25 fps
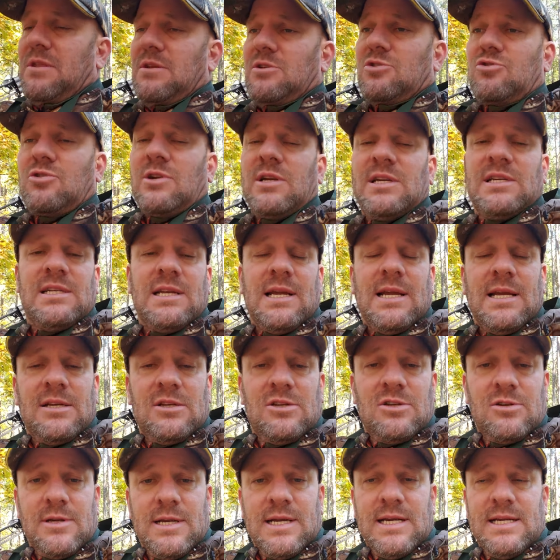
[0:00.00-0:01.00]
tree stand
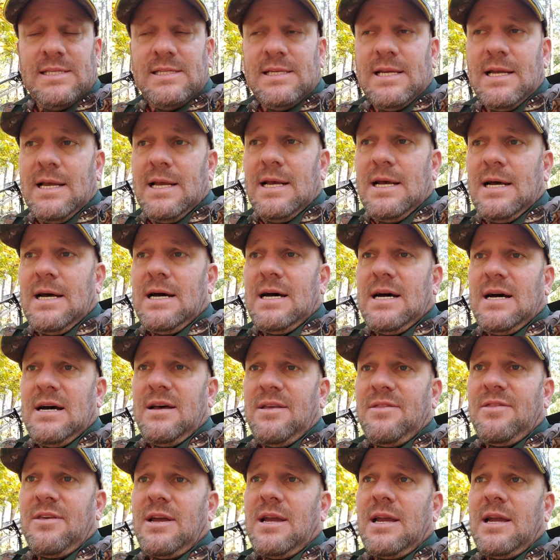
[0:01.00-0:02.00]
treads.
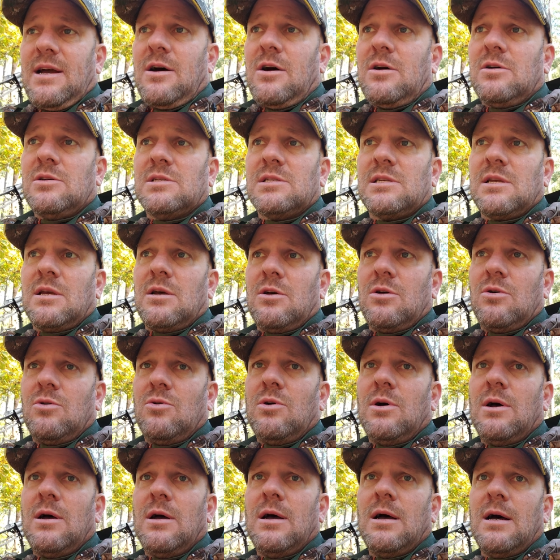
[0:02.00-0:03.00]
They
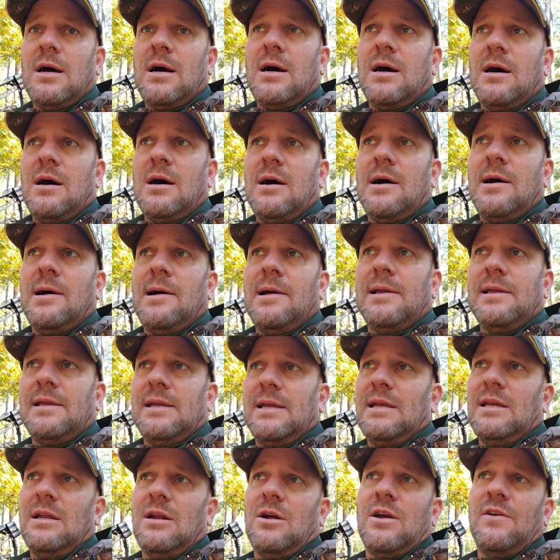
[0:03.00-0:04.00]
also,
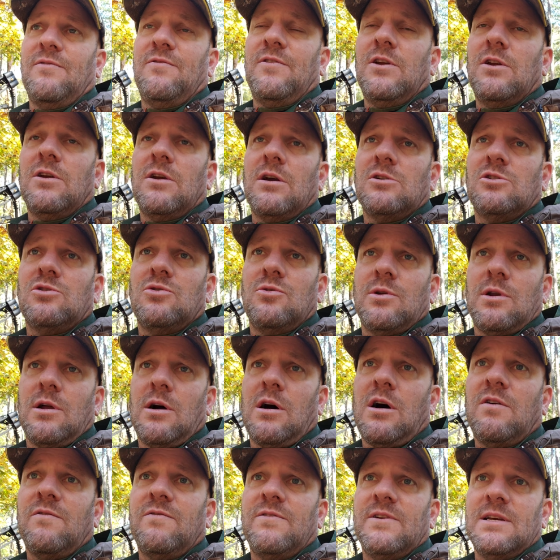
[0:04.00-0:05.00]
if you go to an
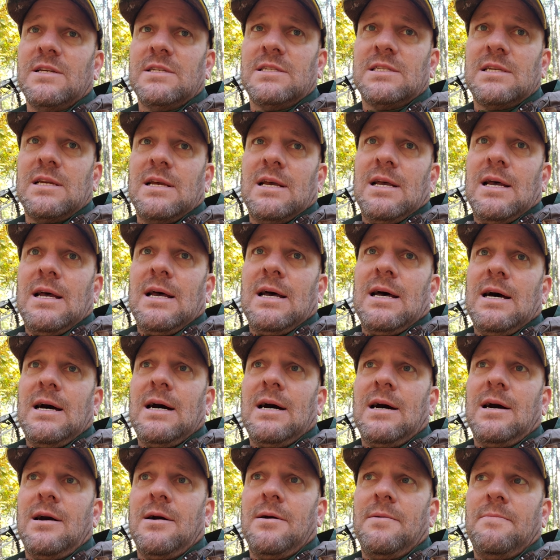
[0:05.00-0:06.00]
office,
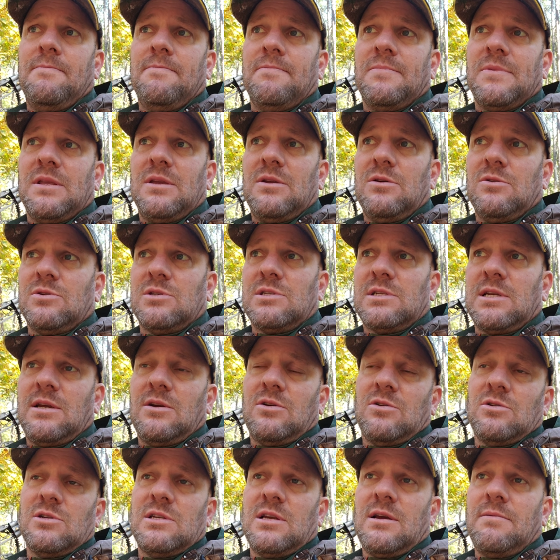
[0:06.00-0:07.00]
you'll see,
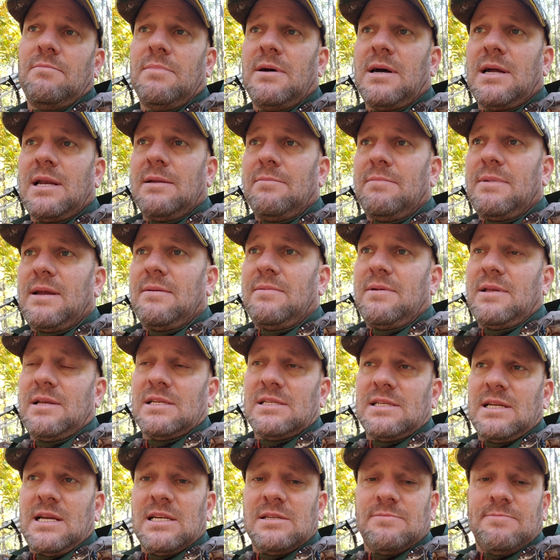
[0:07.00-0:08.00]
or somebody maybe that
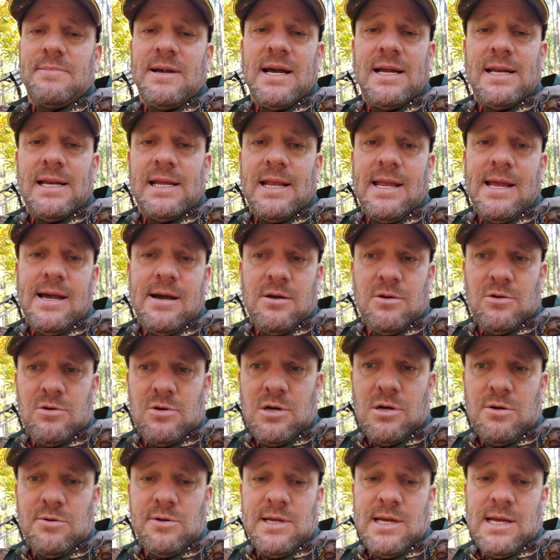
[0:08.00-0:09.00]
stands behind a counter
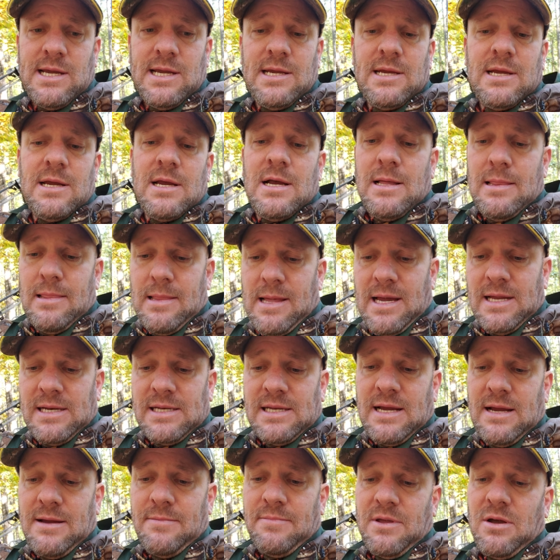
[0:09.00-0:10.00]
all day, a lot of
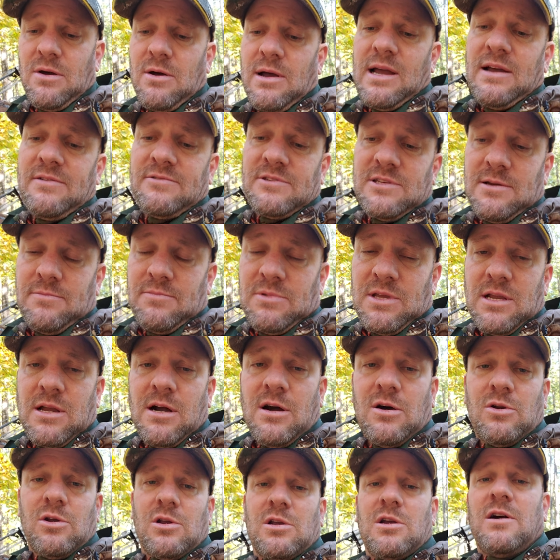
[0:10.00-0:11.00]
time they'll have something
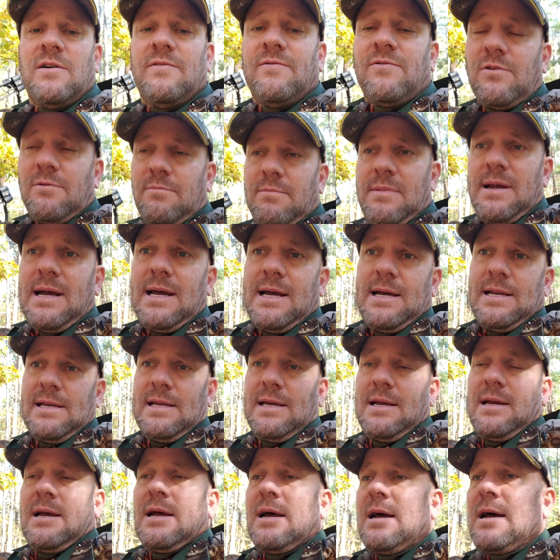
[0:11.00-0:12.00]
called a comfort mat.
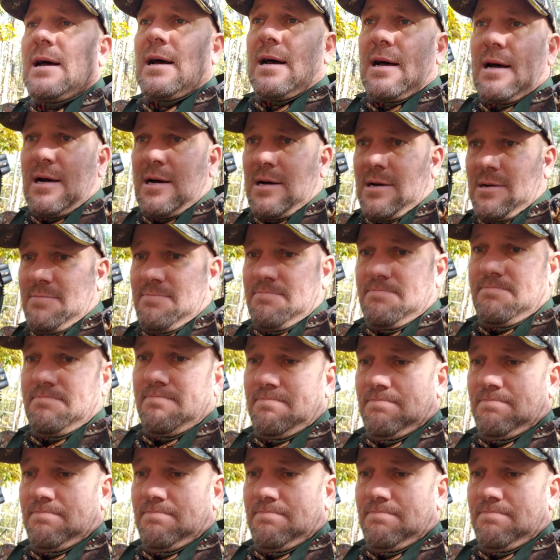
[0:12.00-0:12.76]
And